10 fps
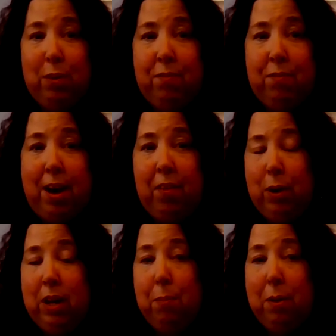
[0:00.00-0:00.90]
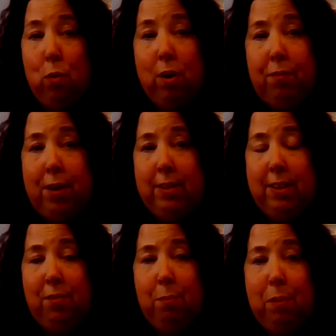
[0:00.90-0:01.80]
We found that we can be more
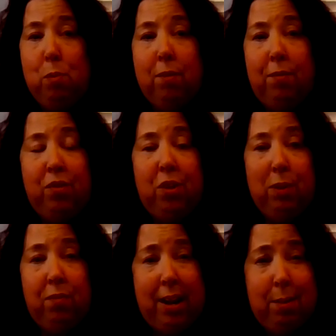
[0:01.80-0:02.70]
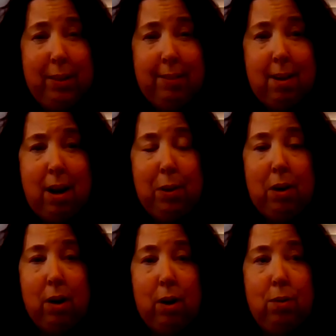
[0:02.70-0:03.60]
effective and be more efficient with families' time and
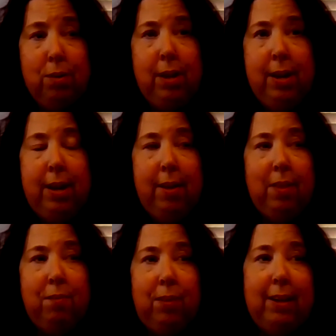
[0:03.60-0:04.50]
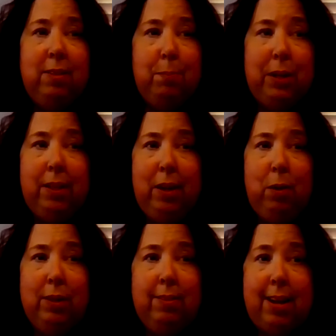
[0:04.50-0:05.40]
our own. The flexibility
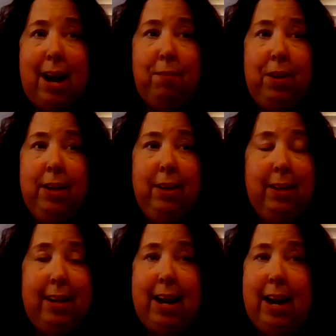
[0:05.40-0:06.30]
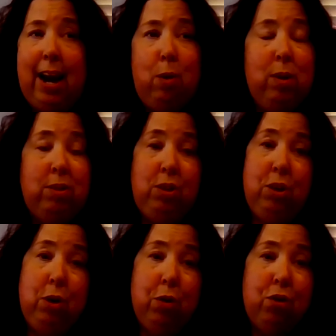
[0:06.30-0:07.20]
with staffing hours,
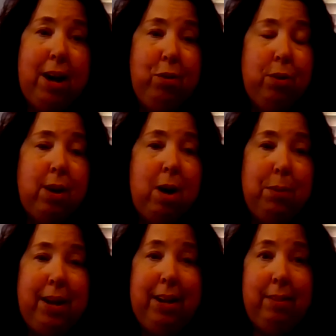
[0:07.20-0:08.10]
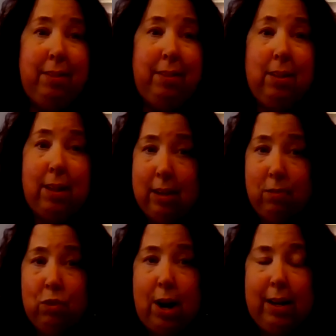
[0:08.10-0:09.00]
you're trying to accommodate the lack
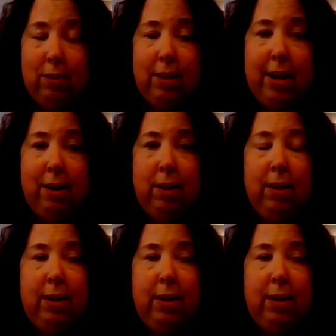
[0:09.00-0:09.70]
of childcare.